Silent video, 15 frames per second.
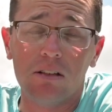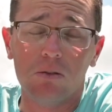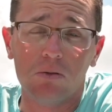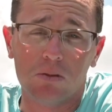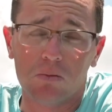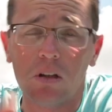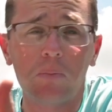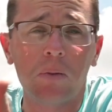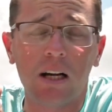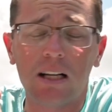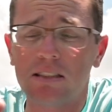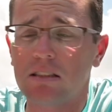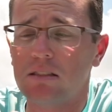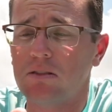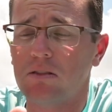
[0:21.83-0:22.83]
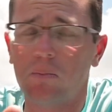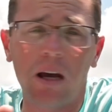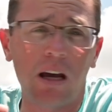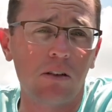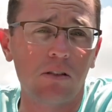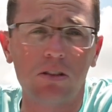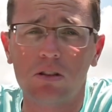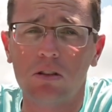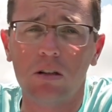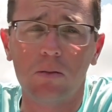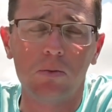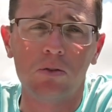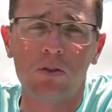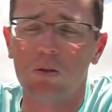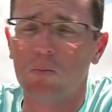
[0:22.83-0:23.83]
It was really positive. The battery showed
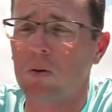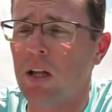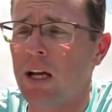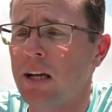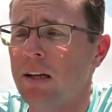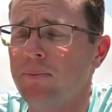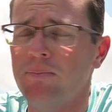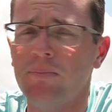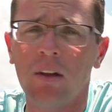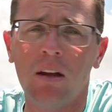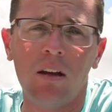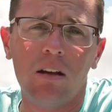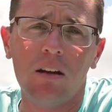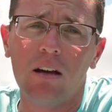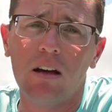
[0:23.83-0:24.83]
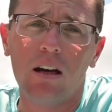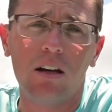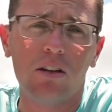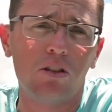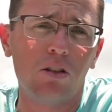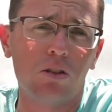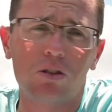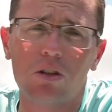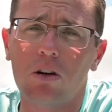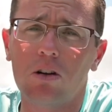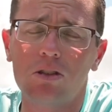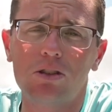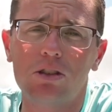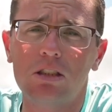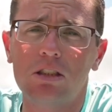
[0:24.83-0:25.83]
up as super light. Took a
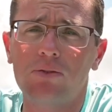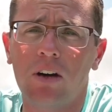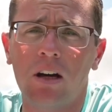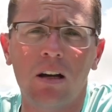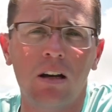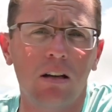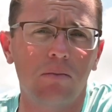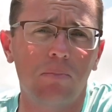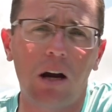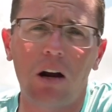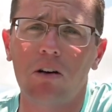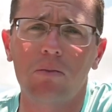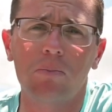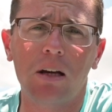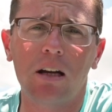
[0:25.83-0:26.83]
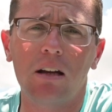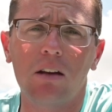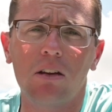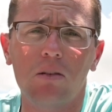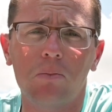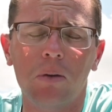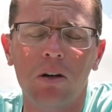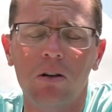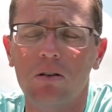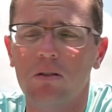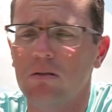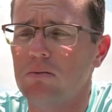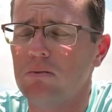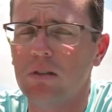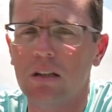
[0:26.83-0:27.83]
charge just fine, powered my other
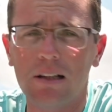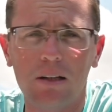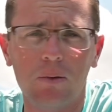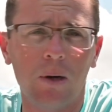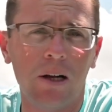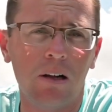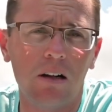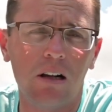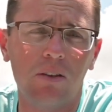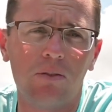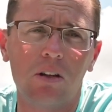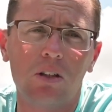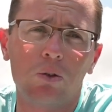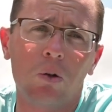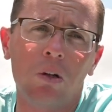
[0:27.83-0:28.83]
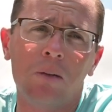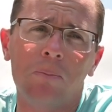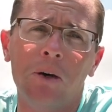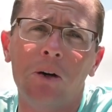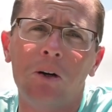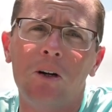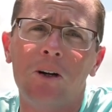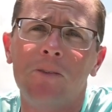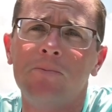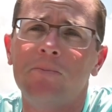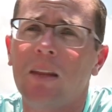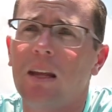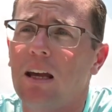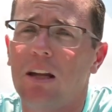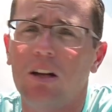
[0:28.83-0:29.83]
boat really well off the trolling motor,
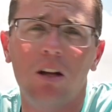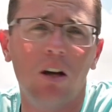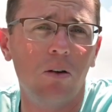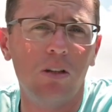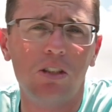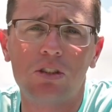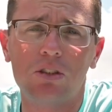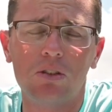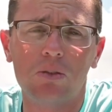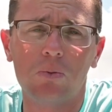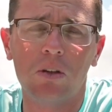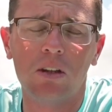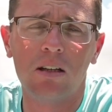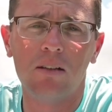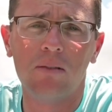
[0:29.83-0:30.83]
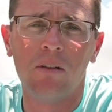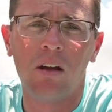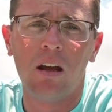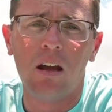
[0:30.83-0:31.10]
had no issues with it.